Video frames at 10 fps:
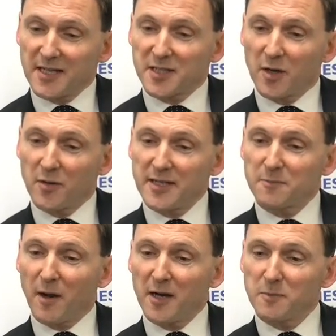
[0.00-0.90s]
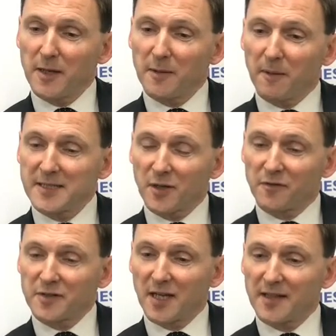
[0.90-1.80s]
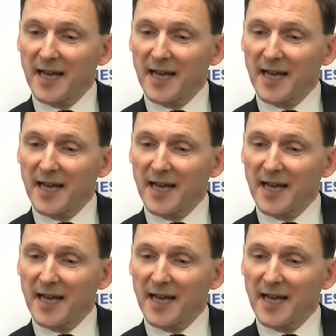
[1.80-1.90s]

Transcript: So, inspired to be a police officer,